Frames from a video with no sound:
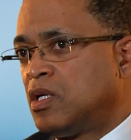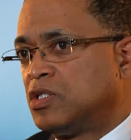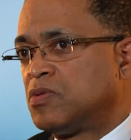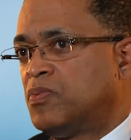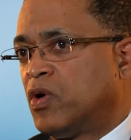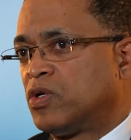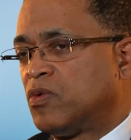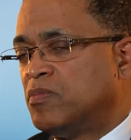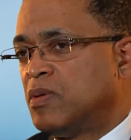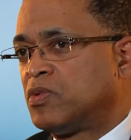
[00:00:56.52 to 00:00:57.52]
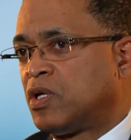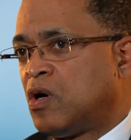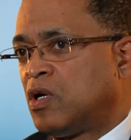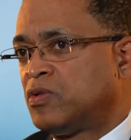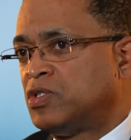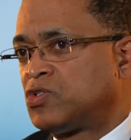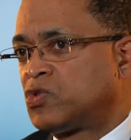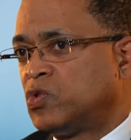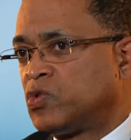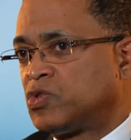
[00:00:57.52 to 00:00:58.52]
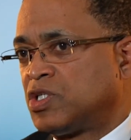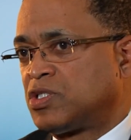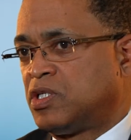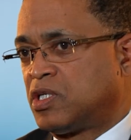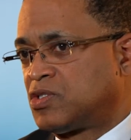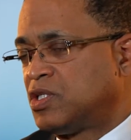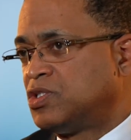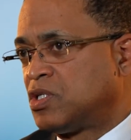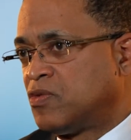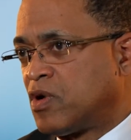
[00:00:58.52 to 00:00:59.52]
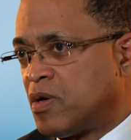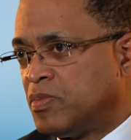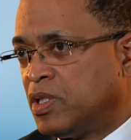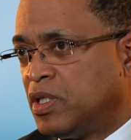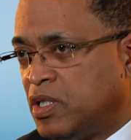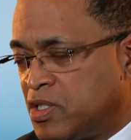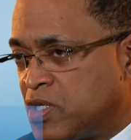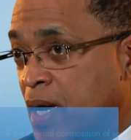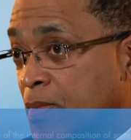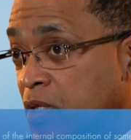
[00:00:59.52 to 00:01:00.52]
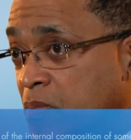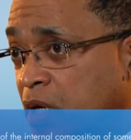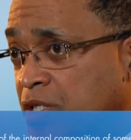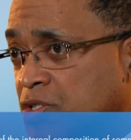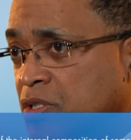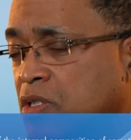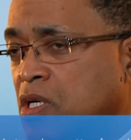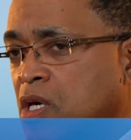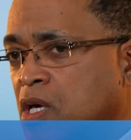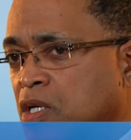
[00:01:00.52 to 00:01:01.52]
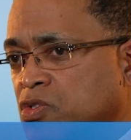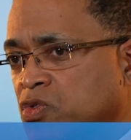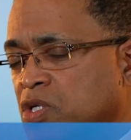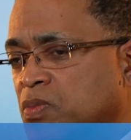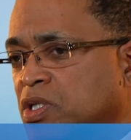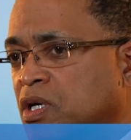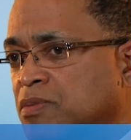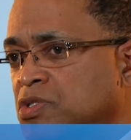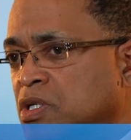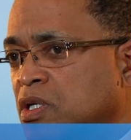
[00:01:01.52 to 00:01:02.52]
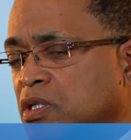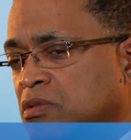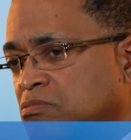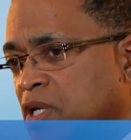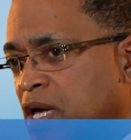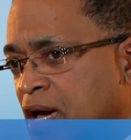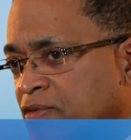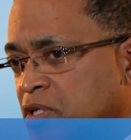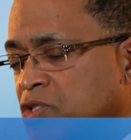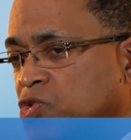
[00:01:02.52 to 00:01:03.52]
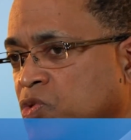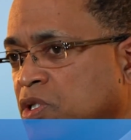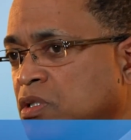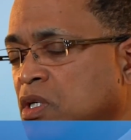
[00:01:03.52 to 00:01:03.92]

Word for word: It's important to remember that all of these tools are just an extension of our ability to examine the patient. So someone comes in and they have an injury,